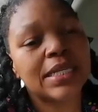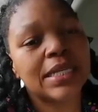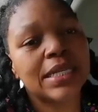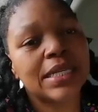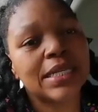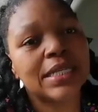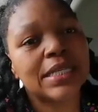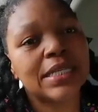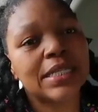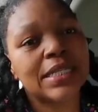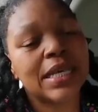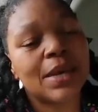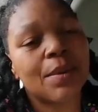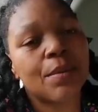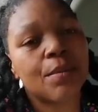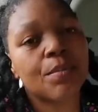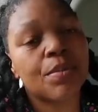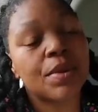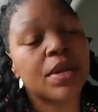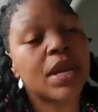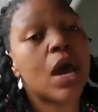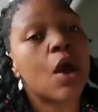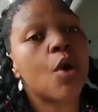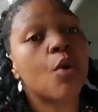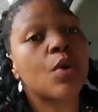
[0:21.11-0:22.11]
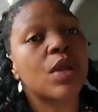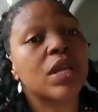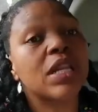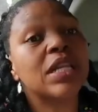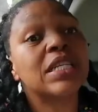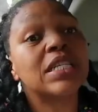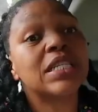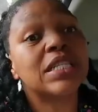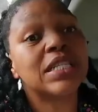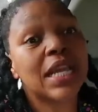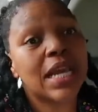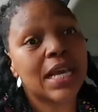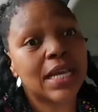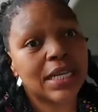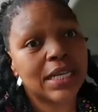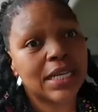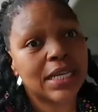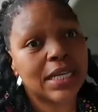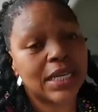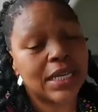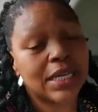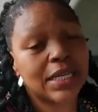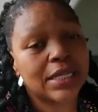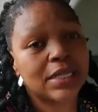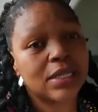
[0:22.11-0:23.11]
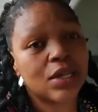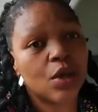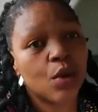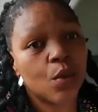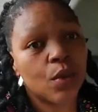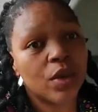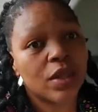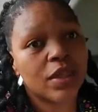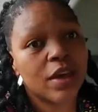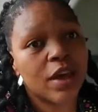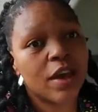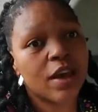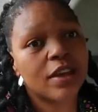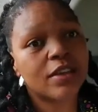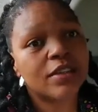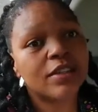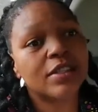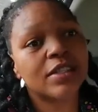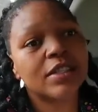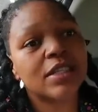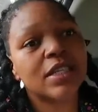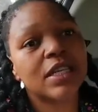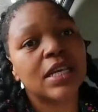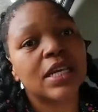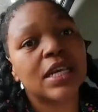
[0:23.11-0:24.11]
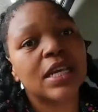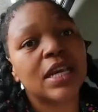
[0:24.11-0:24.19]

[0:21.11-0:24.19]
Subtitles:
is proudly sharing it with us.